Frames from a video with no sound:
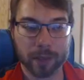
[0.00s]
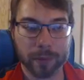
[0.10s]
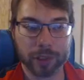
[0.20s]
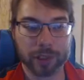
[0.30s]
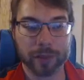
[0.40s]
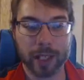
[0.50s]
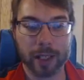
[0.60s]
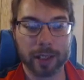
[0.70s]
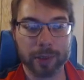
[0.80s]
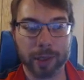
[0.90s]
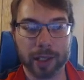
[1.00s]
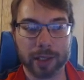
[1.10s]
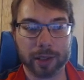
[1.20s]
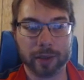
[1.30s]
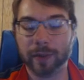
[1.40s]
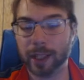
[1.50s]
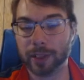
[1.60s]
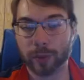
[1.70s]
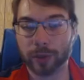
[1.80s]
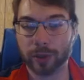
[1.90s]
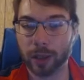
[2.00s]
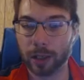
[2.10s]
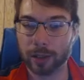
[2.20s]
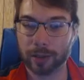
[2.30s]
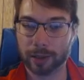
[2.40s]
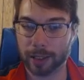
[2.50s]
Magician of Chaos plus Advanced Ritual Art.